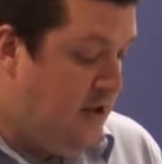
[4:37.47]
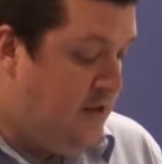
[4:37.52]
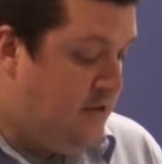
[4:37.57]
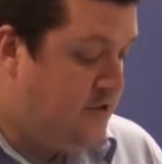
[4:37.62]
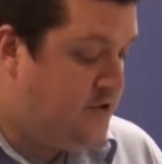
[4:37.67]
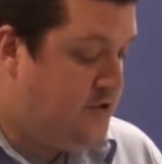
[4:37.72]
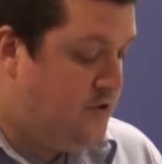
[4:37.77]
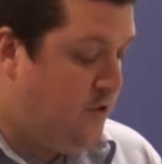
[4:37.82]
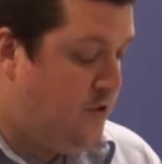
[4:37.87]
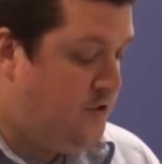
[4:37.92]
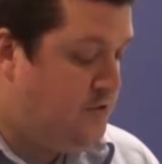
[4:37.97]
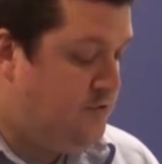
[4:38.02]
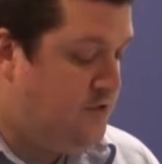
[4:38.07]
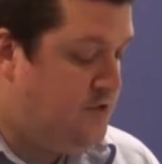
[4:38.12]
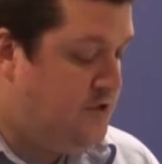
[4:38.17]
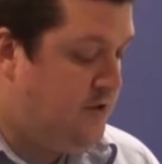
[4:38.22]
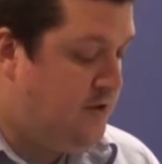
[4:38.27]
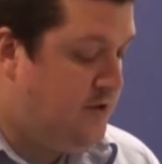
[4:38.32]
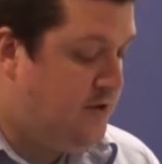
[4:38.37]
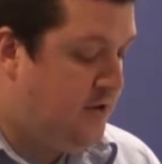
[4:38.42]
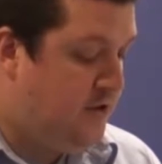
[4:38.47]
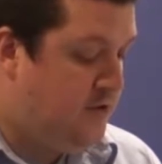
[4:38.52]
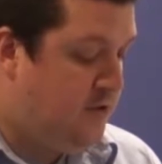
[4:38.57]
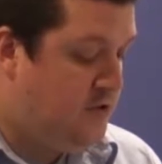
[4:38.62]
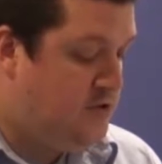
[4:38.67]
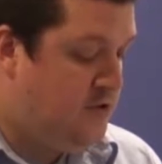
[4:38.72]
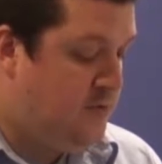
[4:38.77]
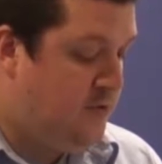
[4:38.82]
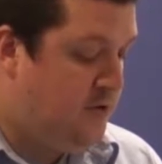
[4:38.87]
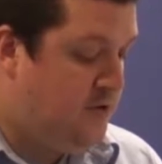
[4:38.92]
the Scots returning
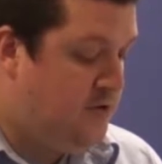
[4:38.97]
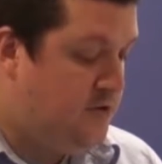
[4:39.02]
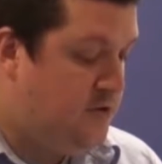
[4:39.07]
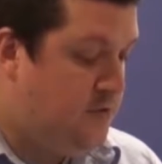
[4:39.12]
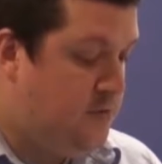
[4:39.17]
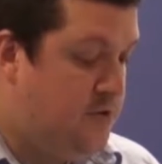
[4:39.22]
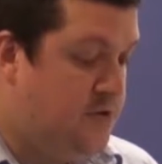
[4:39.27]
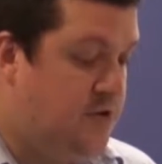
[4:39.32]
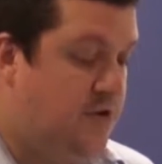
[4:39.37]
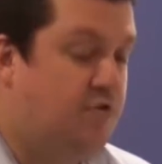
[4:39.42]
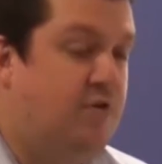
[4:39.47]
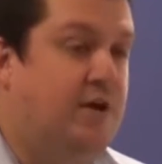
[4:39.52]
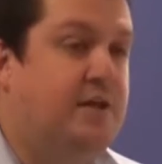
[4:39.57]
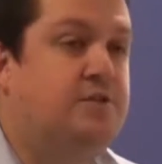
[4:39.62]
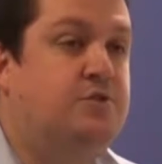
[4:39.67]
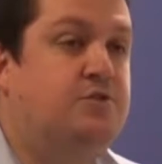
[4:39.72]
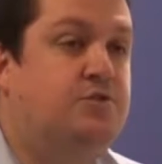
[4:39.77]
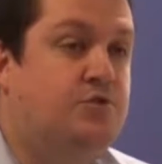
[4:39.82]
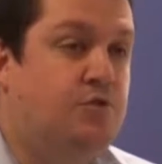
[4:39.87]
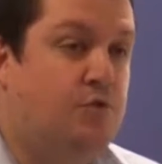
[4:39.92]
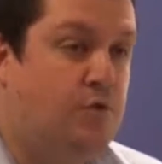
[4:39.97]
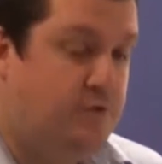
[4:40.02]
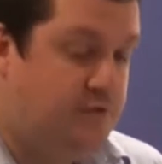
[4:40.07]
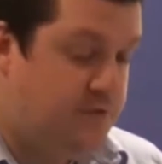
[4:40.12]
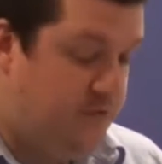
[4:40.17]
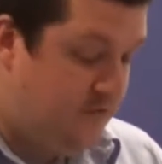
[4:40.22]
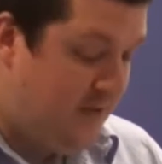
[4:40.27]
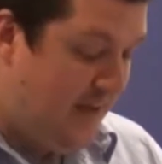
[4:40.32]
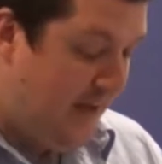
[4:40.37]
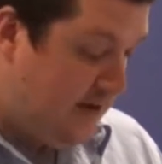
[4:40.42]
across the border with great
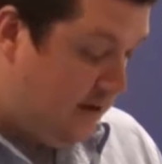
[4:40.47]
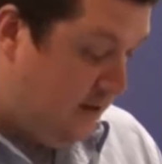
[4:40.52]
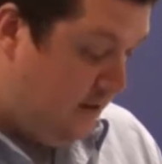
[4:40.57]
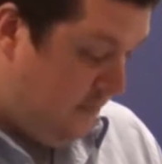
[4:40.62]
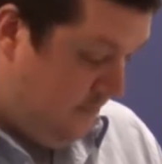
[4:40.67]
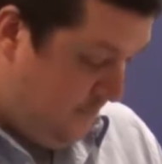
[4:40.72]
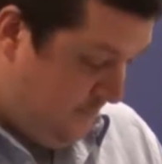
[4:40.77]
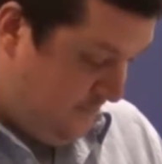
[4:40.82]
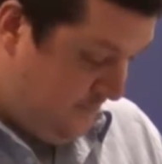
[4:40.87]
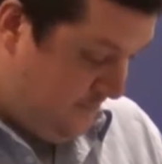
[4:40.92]
droves of cattle.